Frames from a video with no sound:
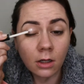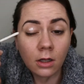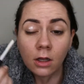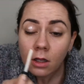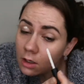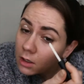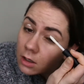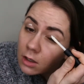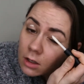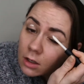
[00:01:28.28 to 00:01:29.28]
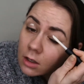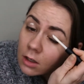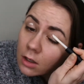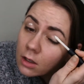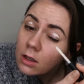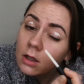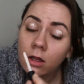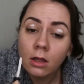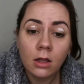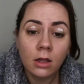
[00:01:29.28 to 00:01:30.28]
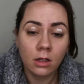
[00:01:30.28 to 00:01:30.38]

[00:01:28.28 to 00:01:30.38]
(no one is talking)